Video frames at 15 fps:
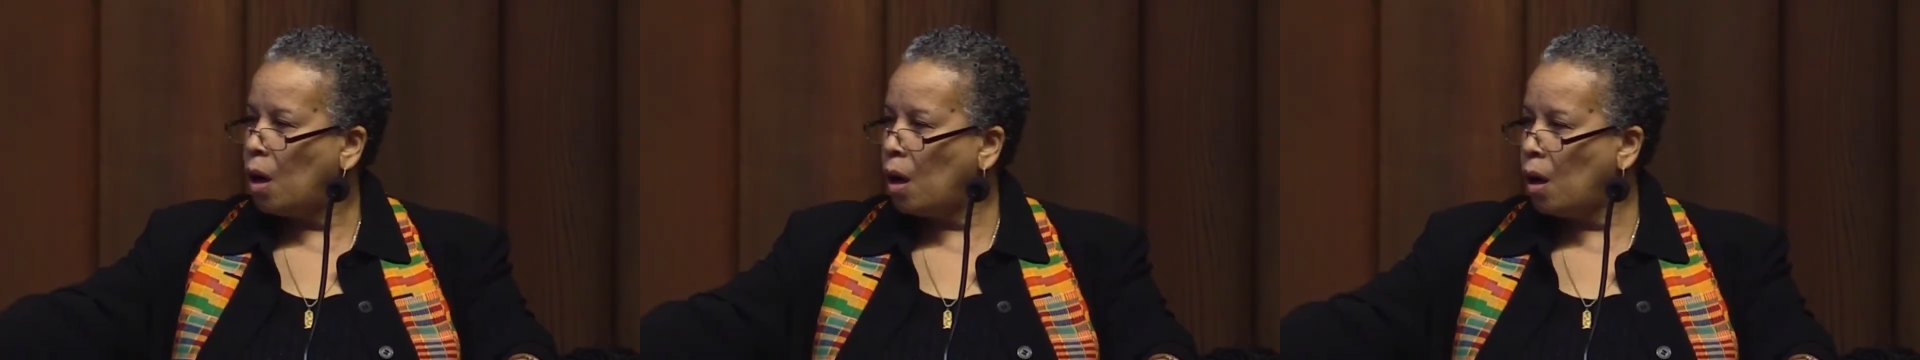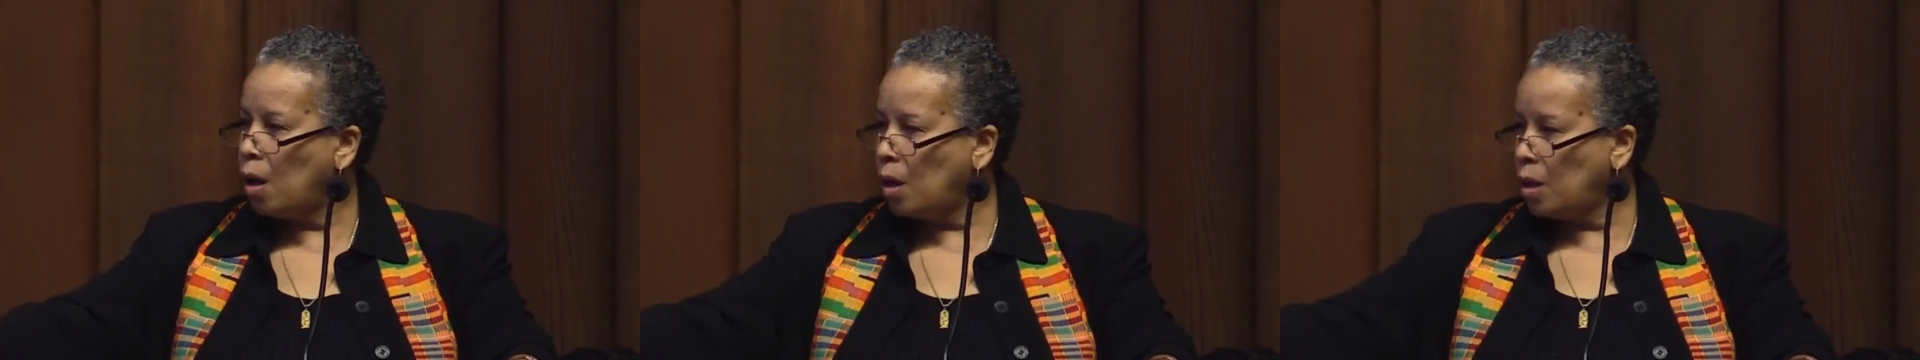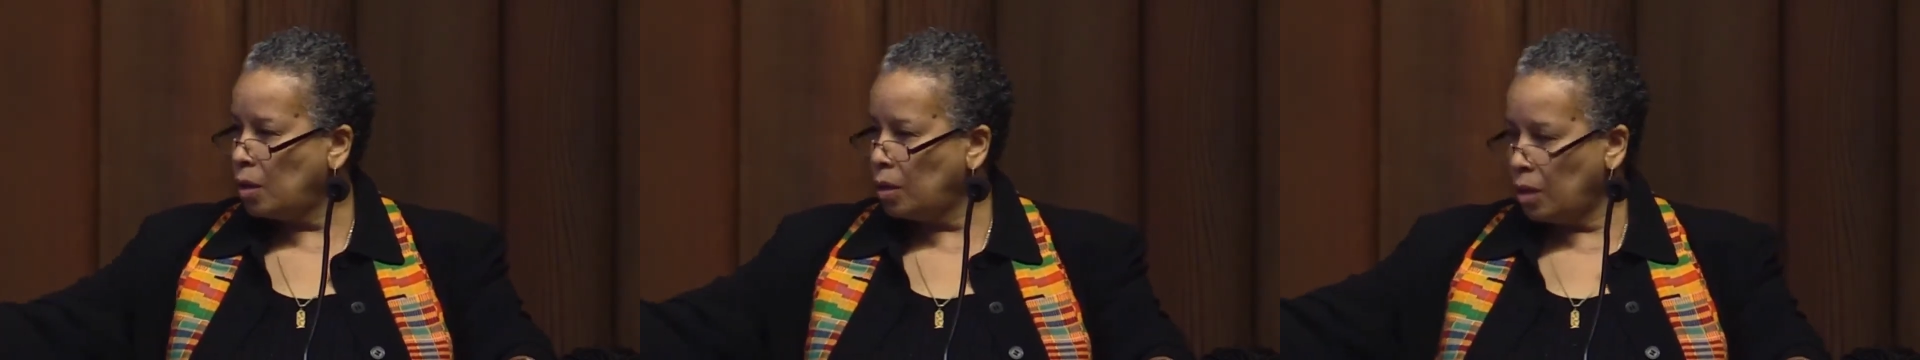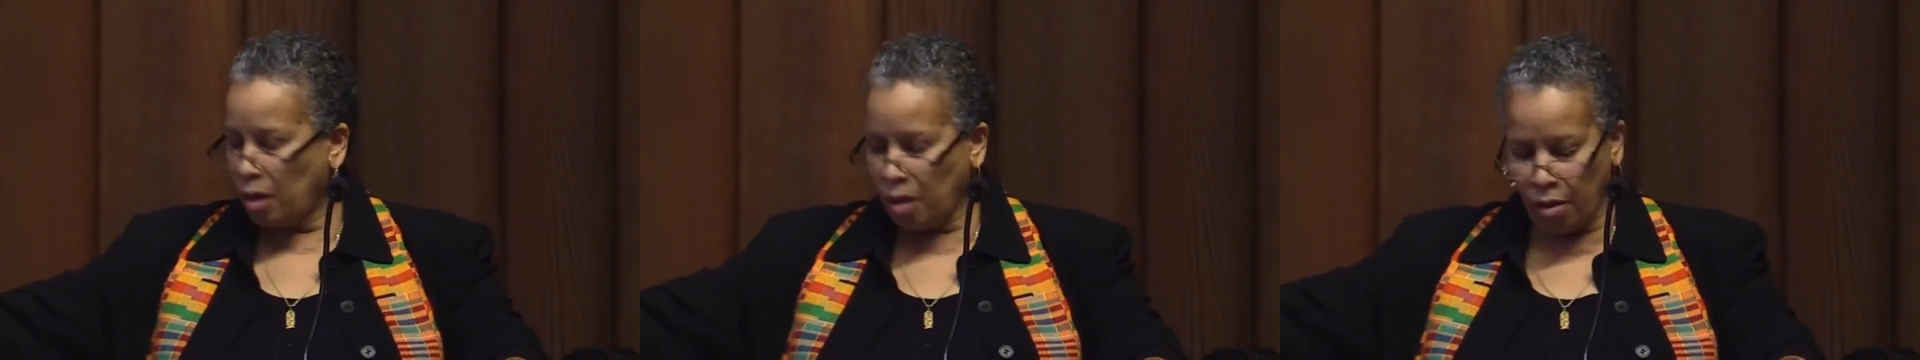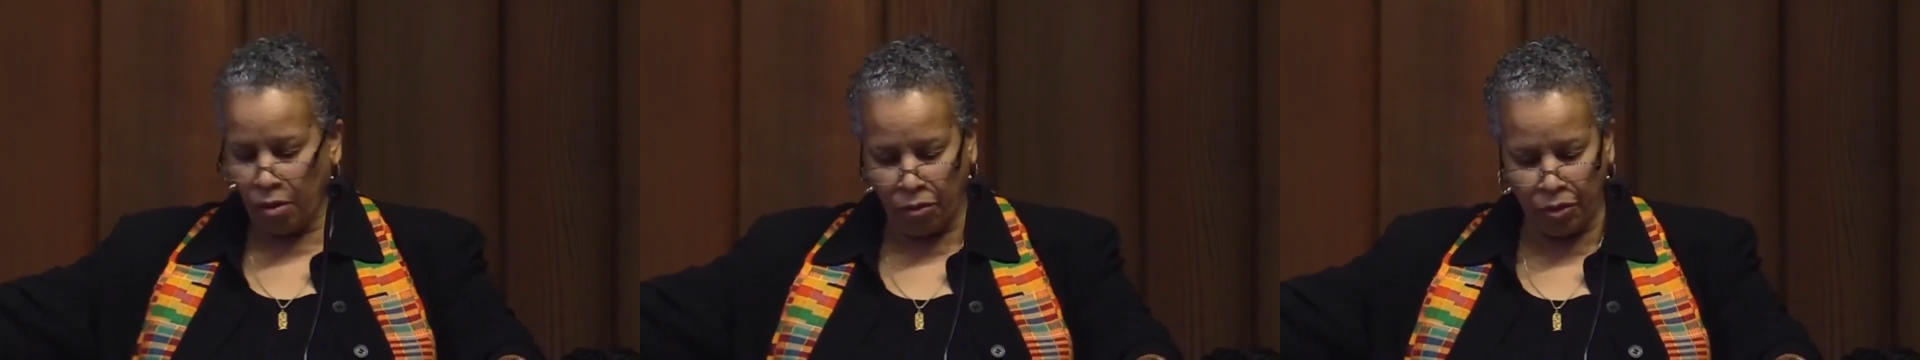all
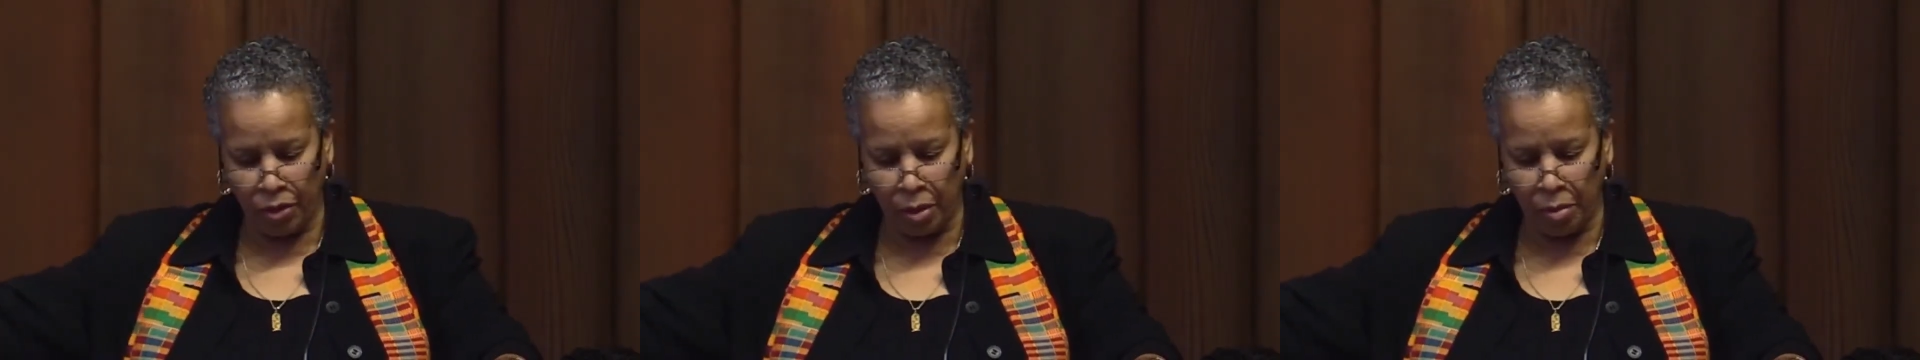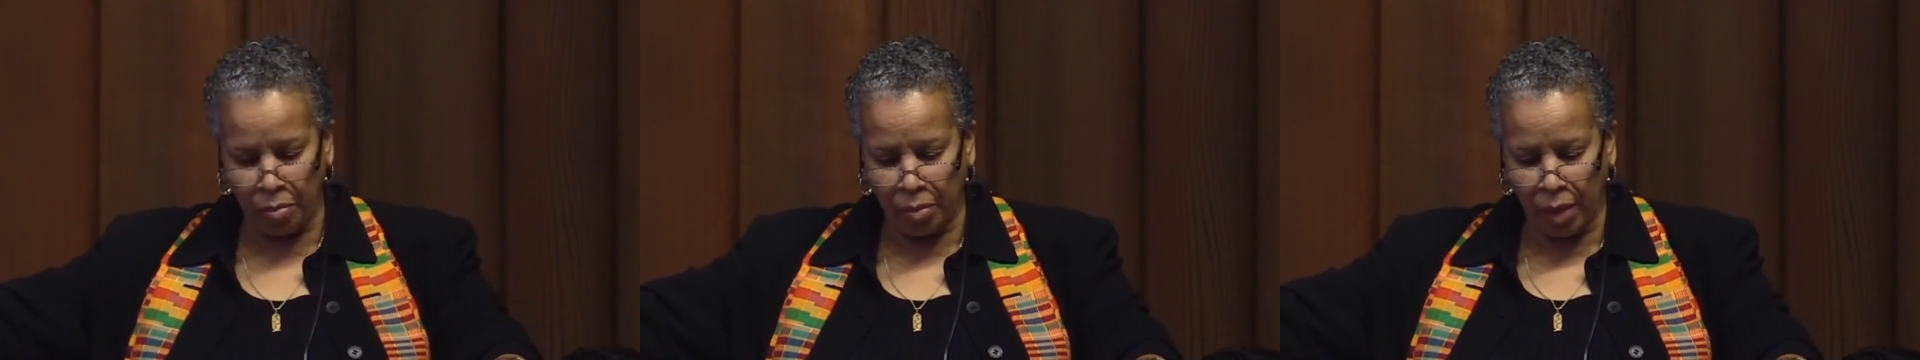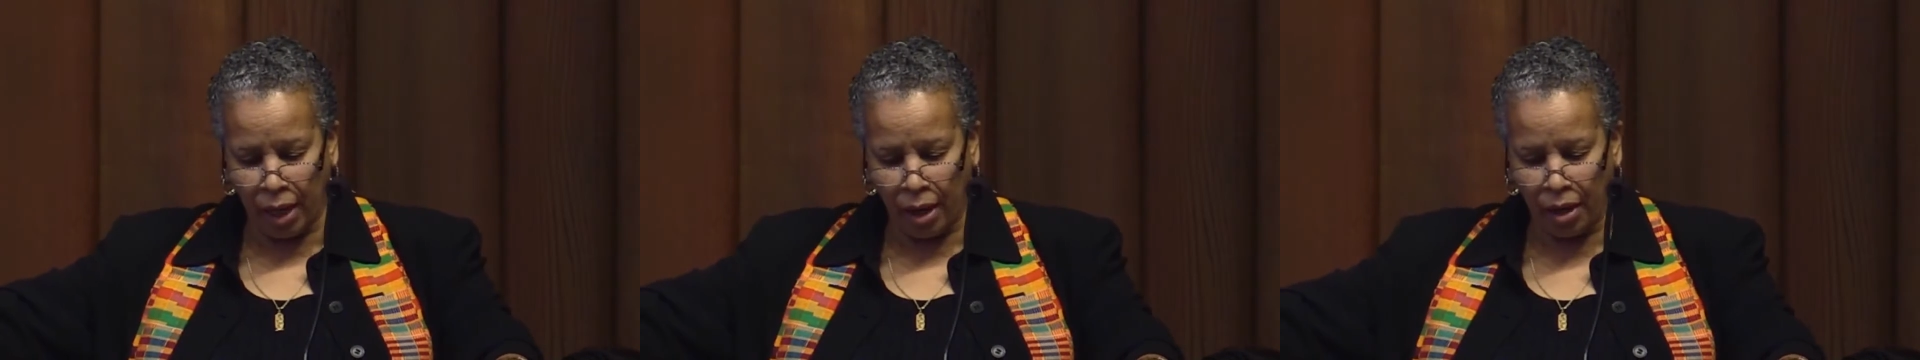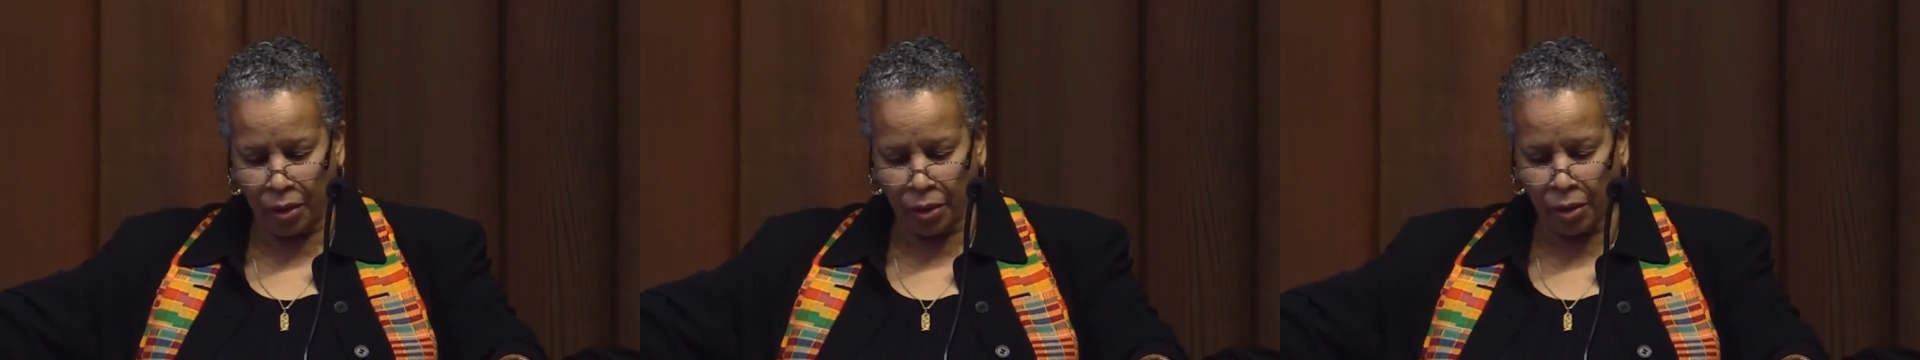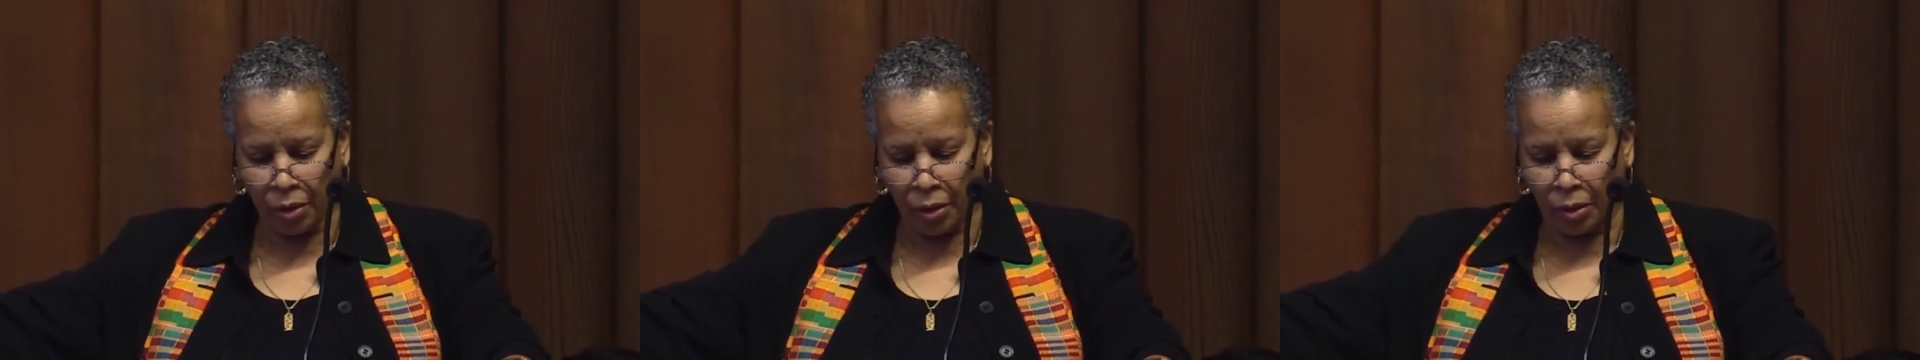of the
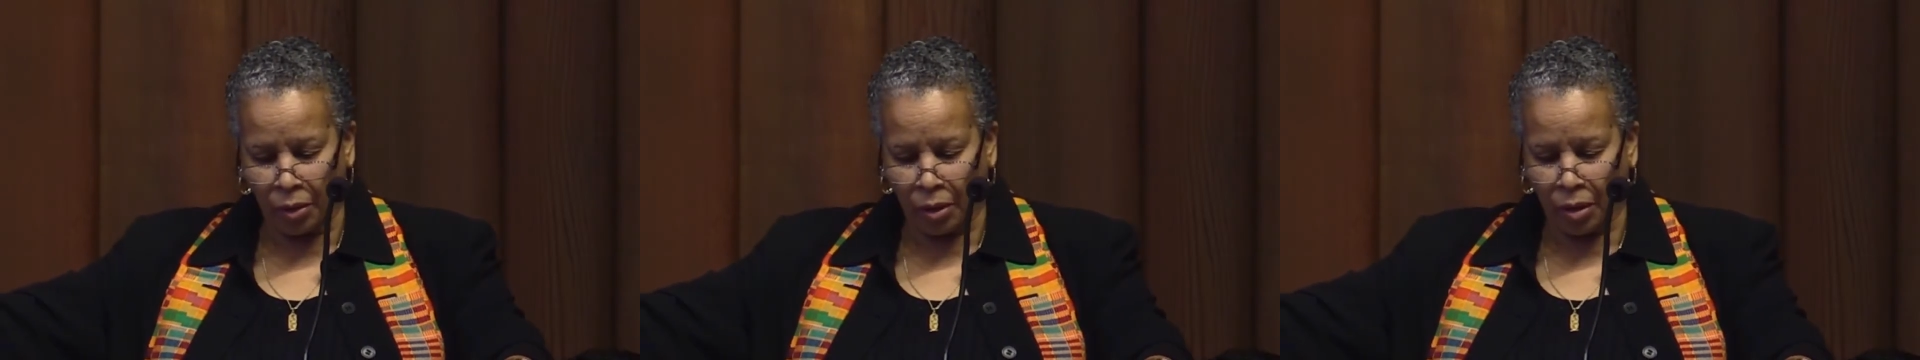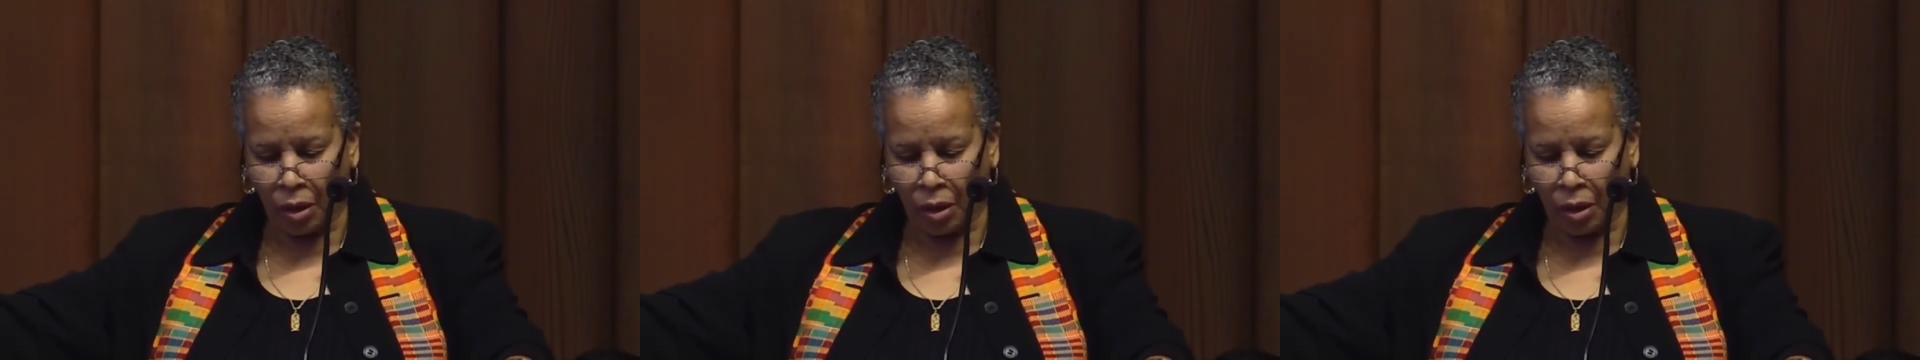matter